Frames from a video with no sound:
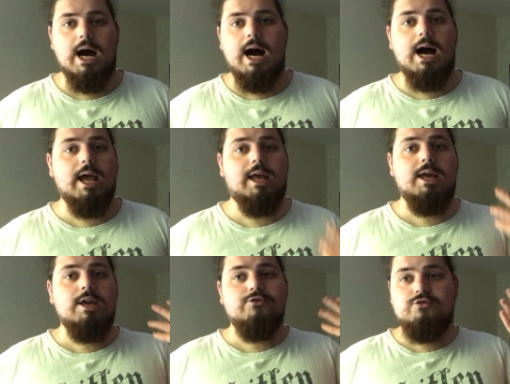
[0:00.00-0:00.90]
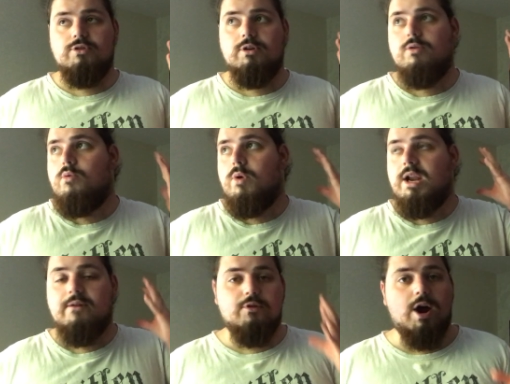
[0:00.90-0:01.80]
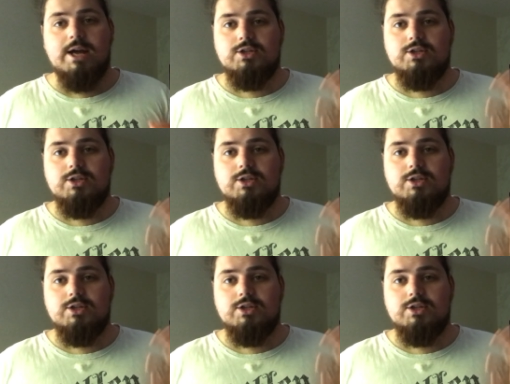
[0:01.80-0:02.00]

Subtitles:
I Whenever I